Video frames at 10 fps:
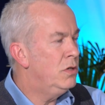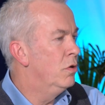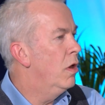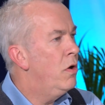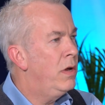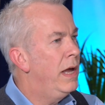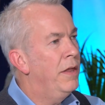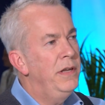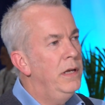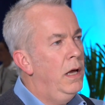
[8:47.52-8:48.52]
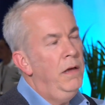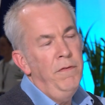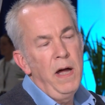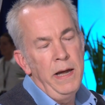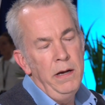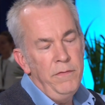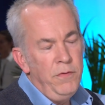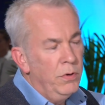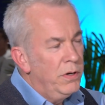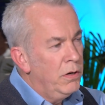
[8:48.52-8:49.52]
it all. Okay, I think, fine,
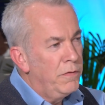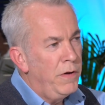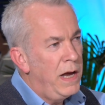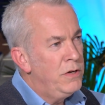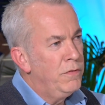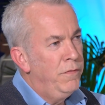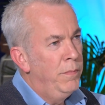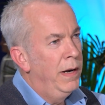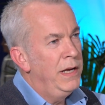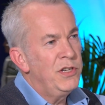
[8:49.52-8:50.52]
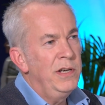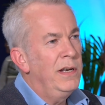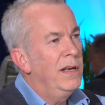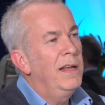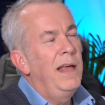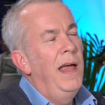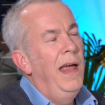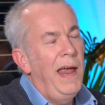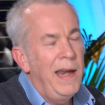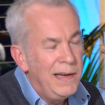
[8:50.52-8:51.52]
if you want to look for atrial fibrillation
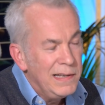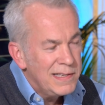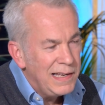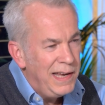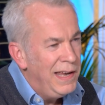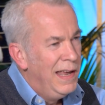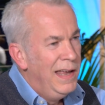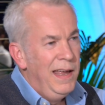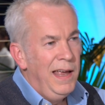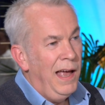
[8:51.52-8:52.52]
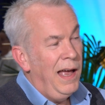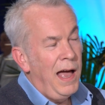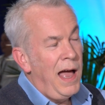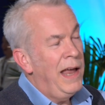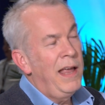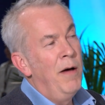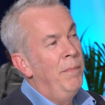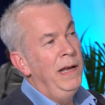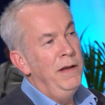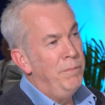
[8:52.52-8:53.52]
endlessly, I can't
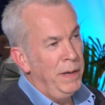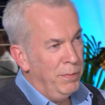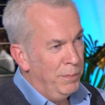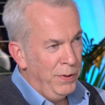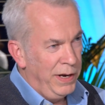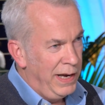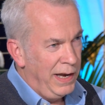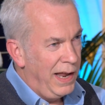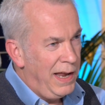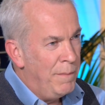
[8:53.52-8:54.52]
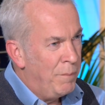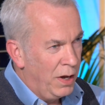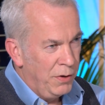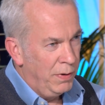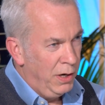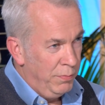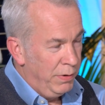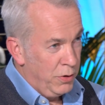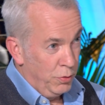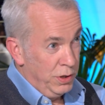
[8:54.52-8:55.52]
believe people put in implantable loop
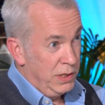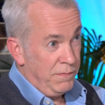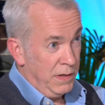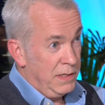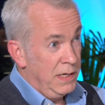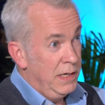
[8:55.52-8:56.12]
recorders for this